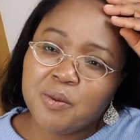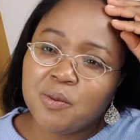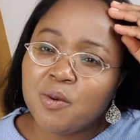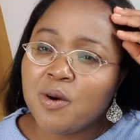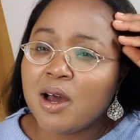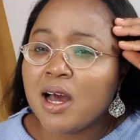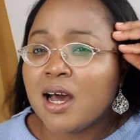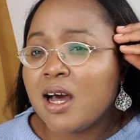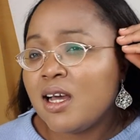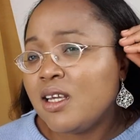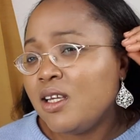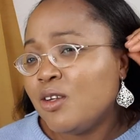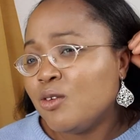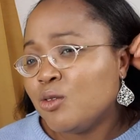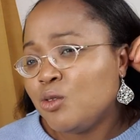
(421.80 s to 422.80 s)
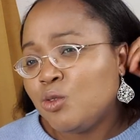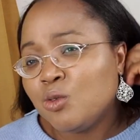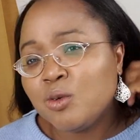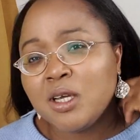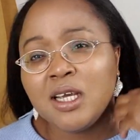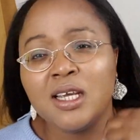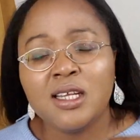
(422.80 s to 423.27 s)
people are, you know,
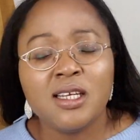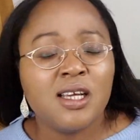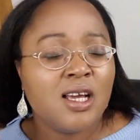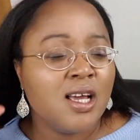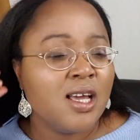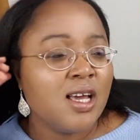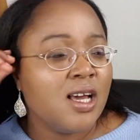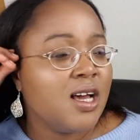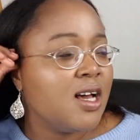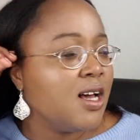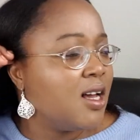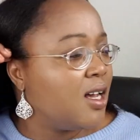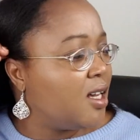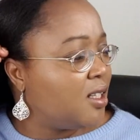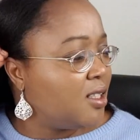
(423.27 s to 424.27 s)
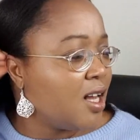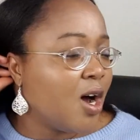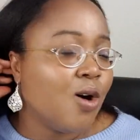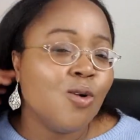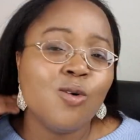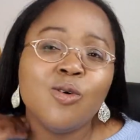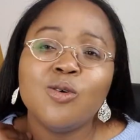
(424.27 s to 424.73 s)
doing their
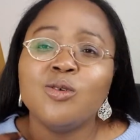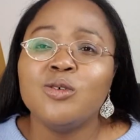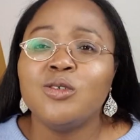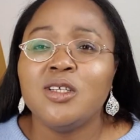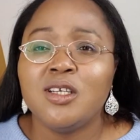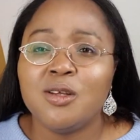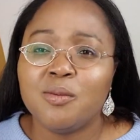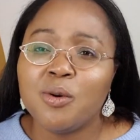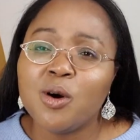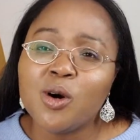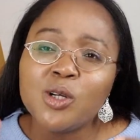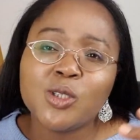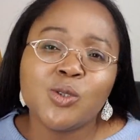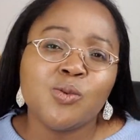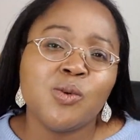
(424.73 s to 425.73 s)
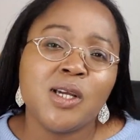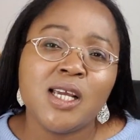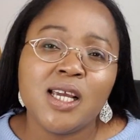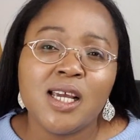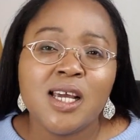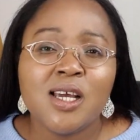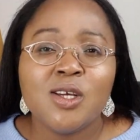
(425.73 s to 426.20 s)
own in a posh
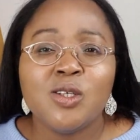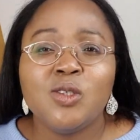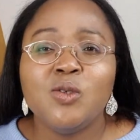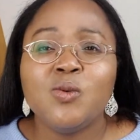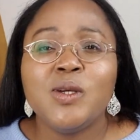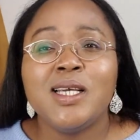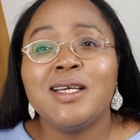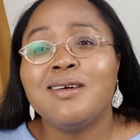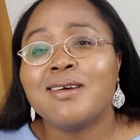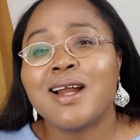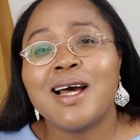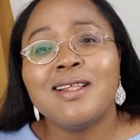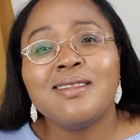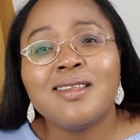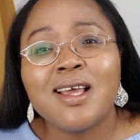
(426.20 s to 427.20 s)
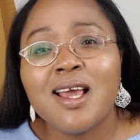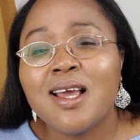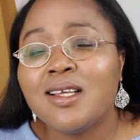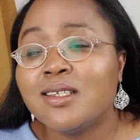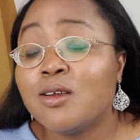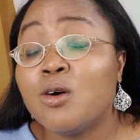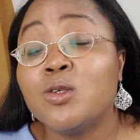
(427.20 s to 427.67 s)
way, doing grand
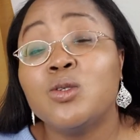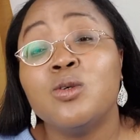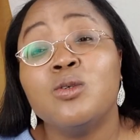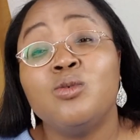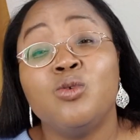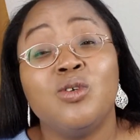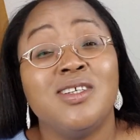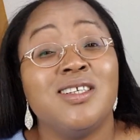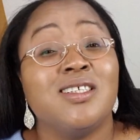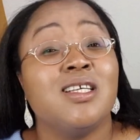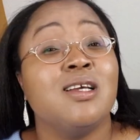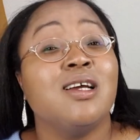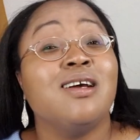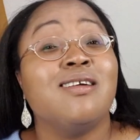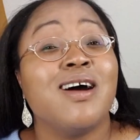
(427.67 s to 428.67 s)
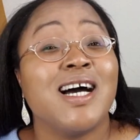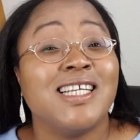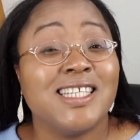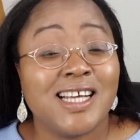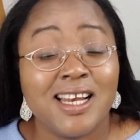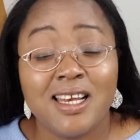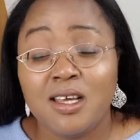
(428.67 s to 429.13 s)
things, also doing the same
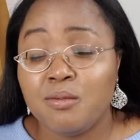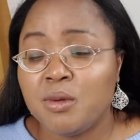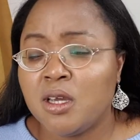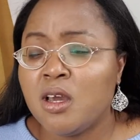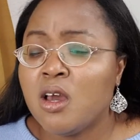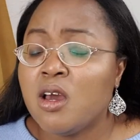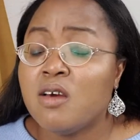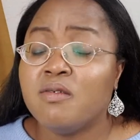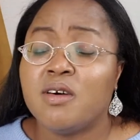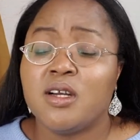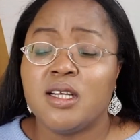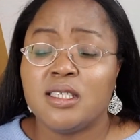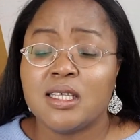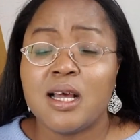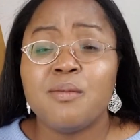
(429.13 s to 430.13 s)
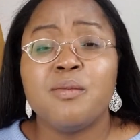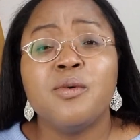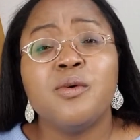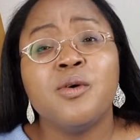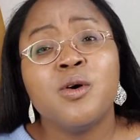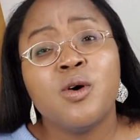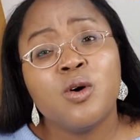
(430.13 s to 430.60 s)
grand claiming. For
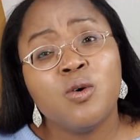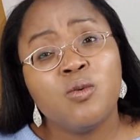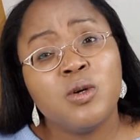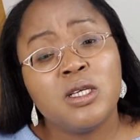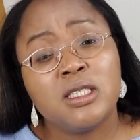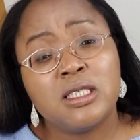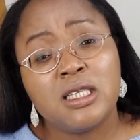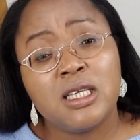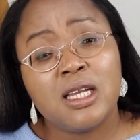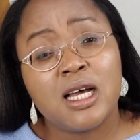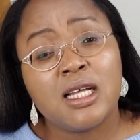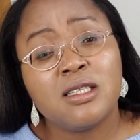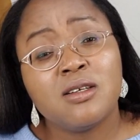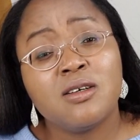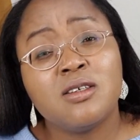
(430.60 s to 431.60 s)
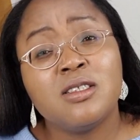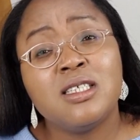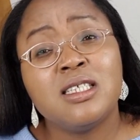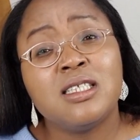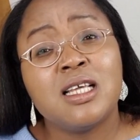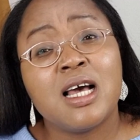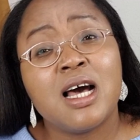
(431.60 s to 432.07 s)
example, we see that all
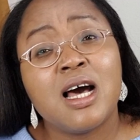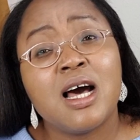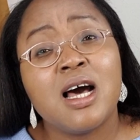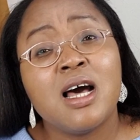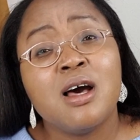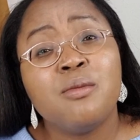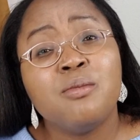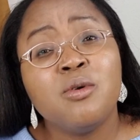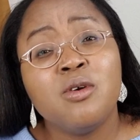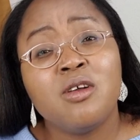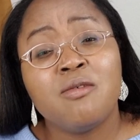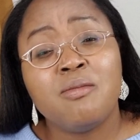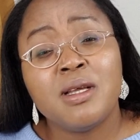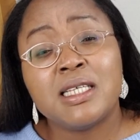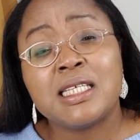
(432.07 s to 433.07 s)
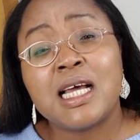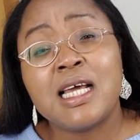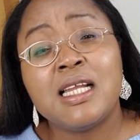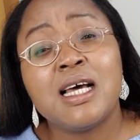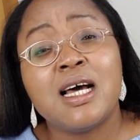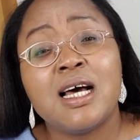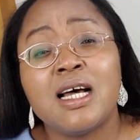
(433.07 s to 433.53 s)
this, their pool of
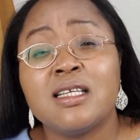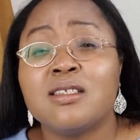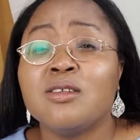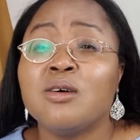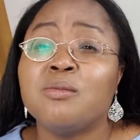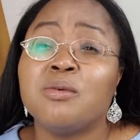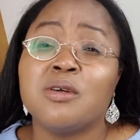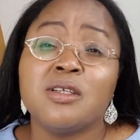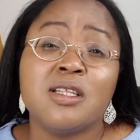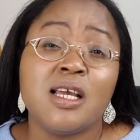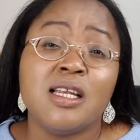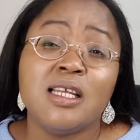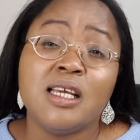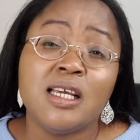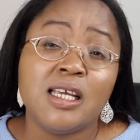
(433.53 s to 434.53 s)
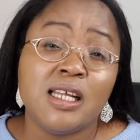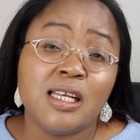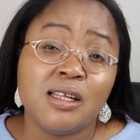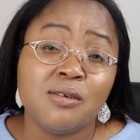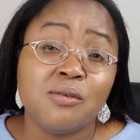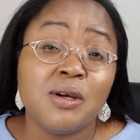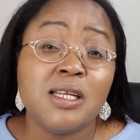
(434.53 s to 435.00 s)
Bethesda has not brought any
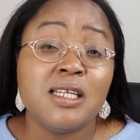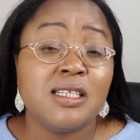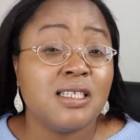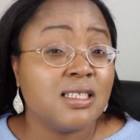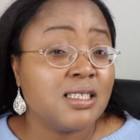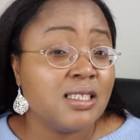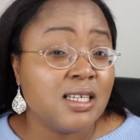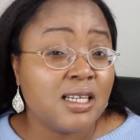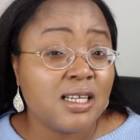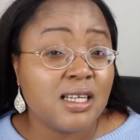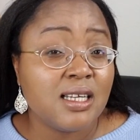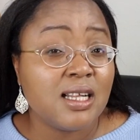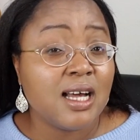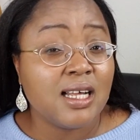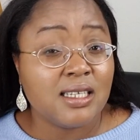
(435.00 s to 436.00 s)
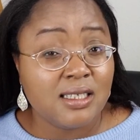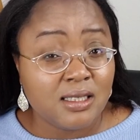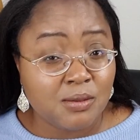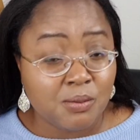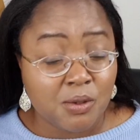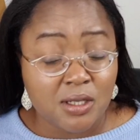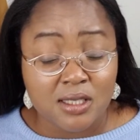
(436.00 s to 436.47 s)
healing when it is needed at
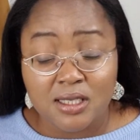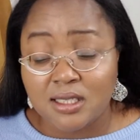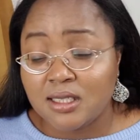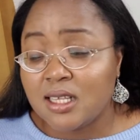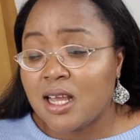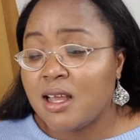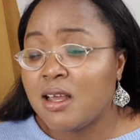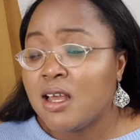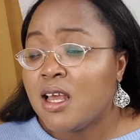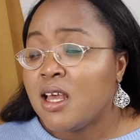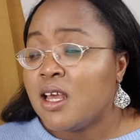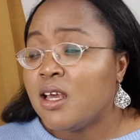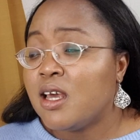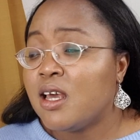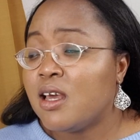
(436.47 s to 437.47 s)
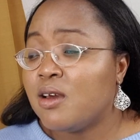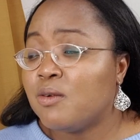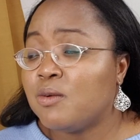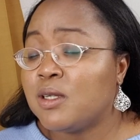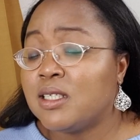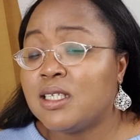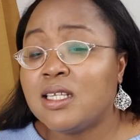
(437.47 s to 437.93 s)
this point in time.
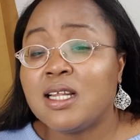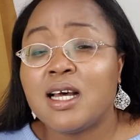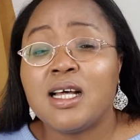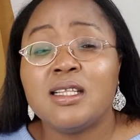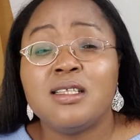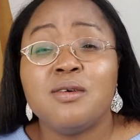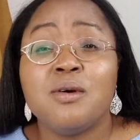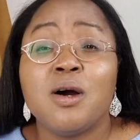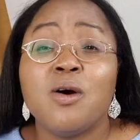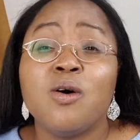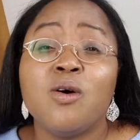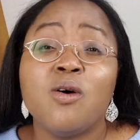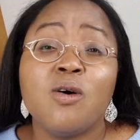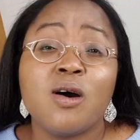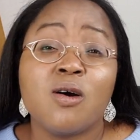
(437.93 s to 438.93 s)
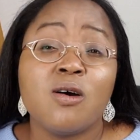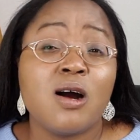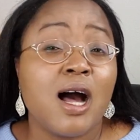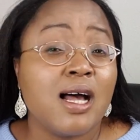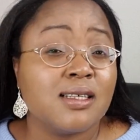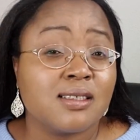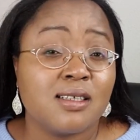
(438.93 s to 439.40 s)
We see that they were all
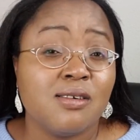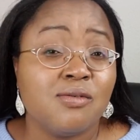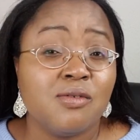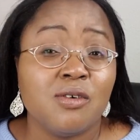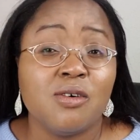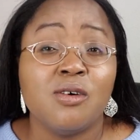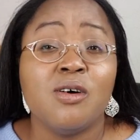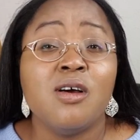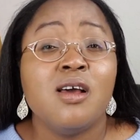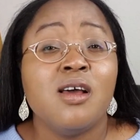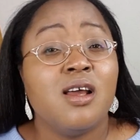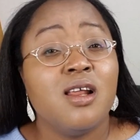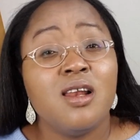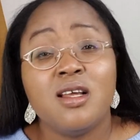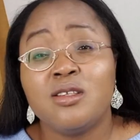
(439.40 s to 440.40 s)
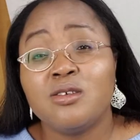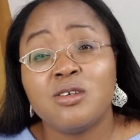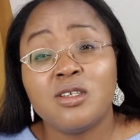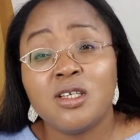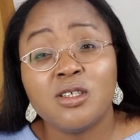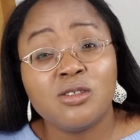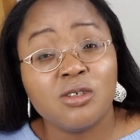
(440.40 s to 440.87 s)
asking for
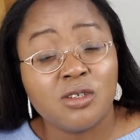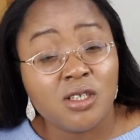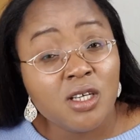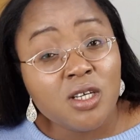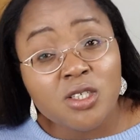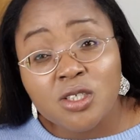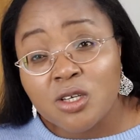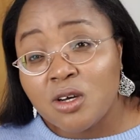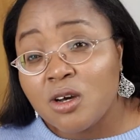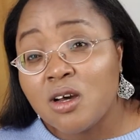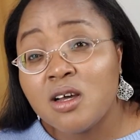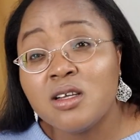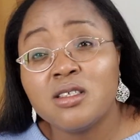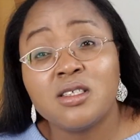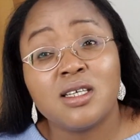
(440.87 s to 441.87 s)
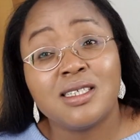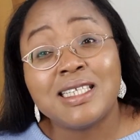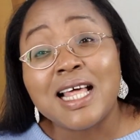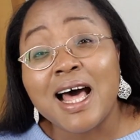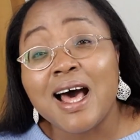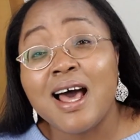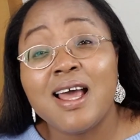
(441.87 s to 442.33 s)
electronic donations, a
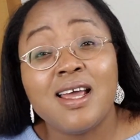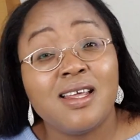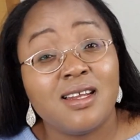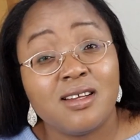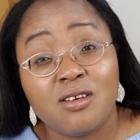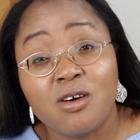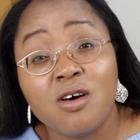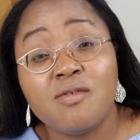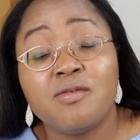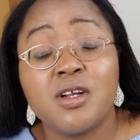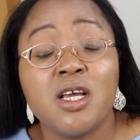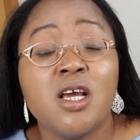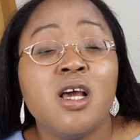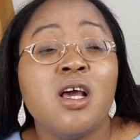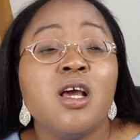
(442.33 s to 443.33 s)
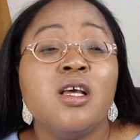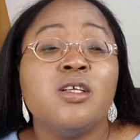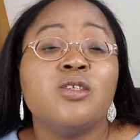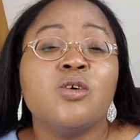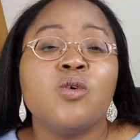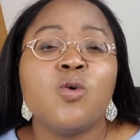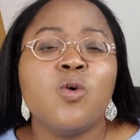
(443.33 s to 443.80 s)
tithe and offering.
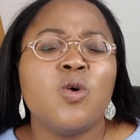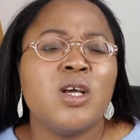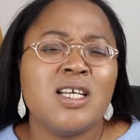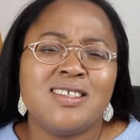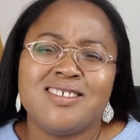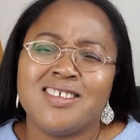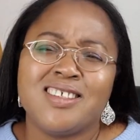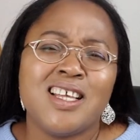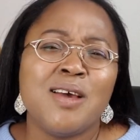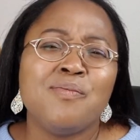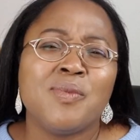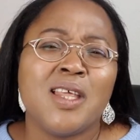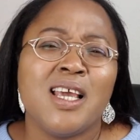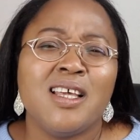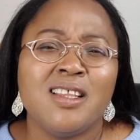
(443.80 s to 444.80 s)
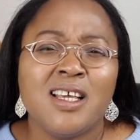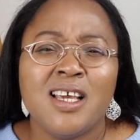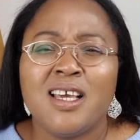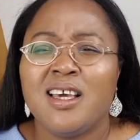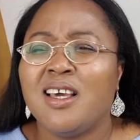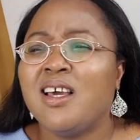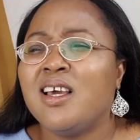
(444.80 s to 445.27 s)
So it's the same thing.
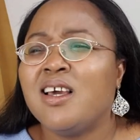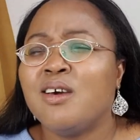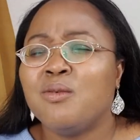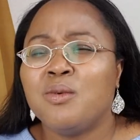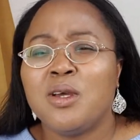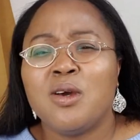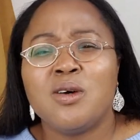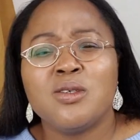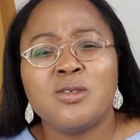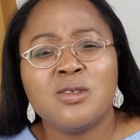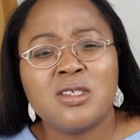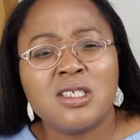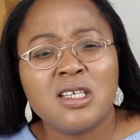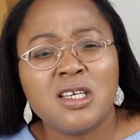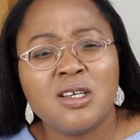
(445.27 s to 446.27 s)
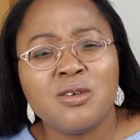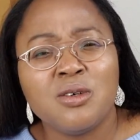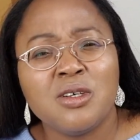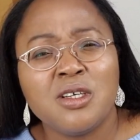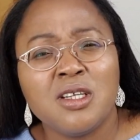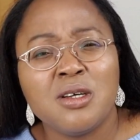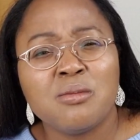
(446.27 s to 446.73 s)
And we also see
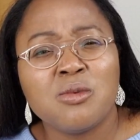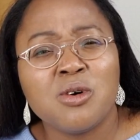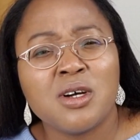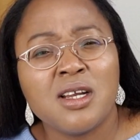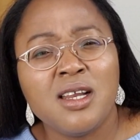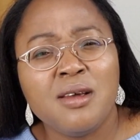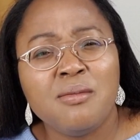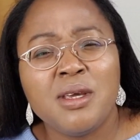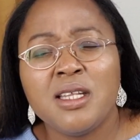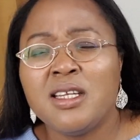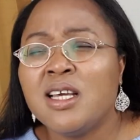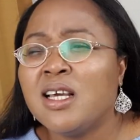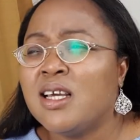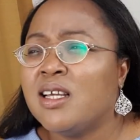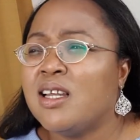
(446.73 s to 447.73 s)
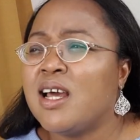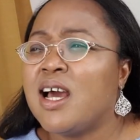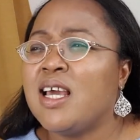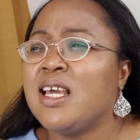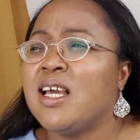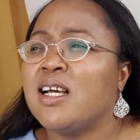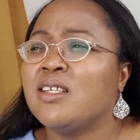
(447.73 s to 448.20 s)
Oyede proclaiming that
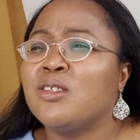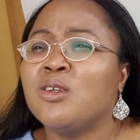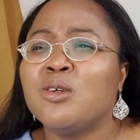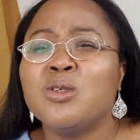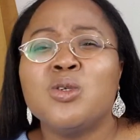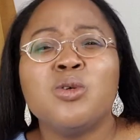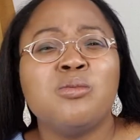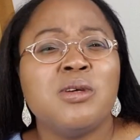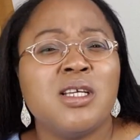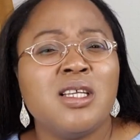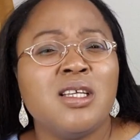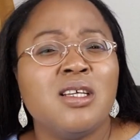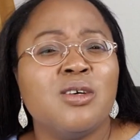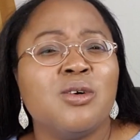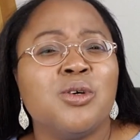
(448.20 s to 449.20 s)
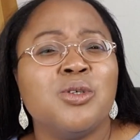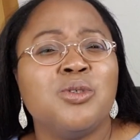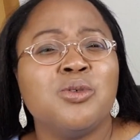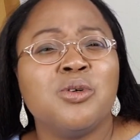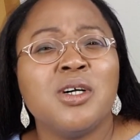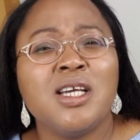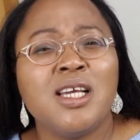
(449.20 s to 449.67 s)
he has done so many
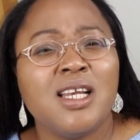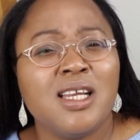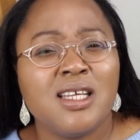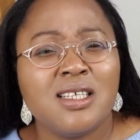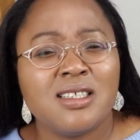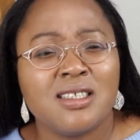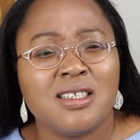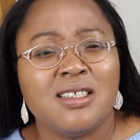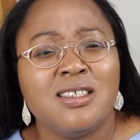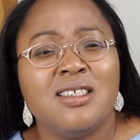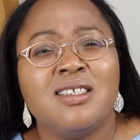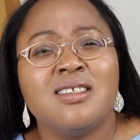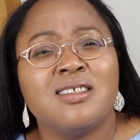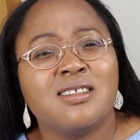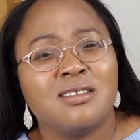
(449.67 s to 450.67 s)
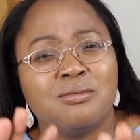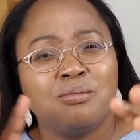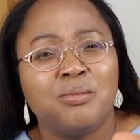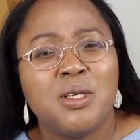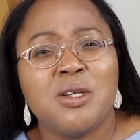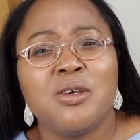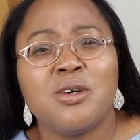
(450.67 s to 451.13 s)
audio healings in this
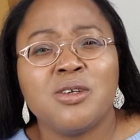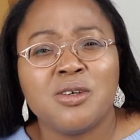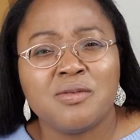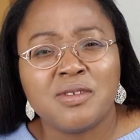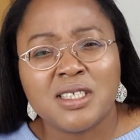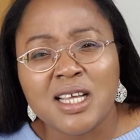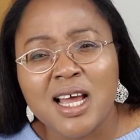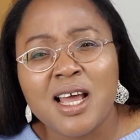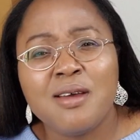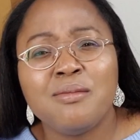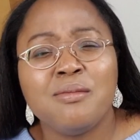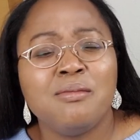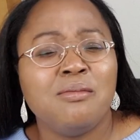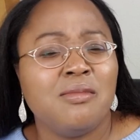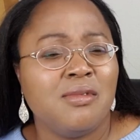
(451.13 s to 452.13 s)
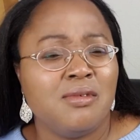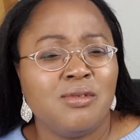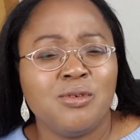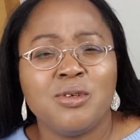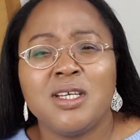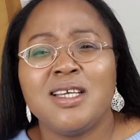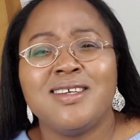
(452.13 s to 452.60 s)
period of time
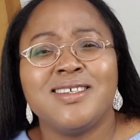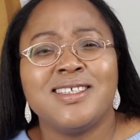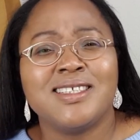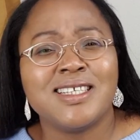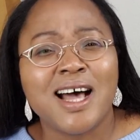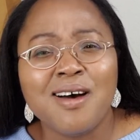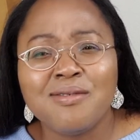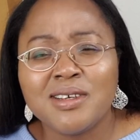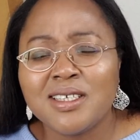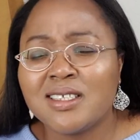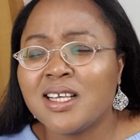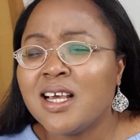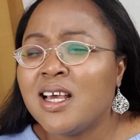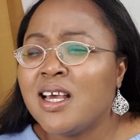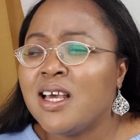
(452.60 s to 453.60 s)
during his service.